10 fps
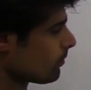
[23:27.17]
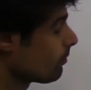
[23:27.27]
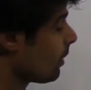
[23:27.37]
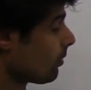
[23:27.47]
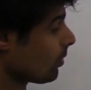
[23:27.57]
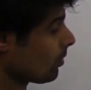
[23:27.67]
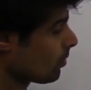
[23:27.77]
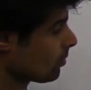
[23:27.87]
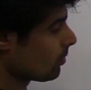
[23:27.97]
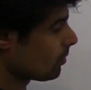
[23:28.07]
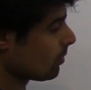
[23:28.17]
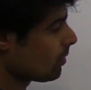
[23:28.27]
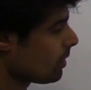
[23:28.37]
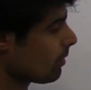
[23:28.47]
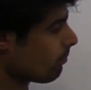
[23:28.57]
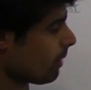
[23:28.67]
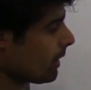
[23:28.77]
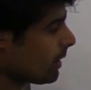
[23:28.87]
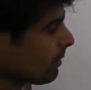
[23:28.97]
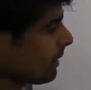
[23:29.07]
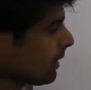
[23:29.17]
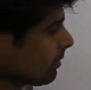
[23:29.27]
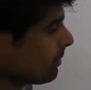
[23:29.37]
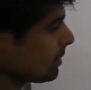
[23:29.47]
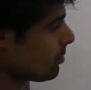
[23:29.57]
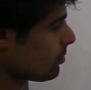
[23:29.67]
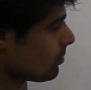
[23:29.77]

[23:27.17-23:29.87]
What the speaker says: No. By chemical method.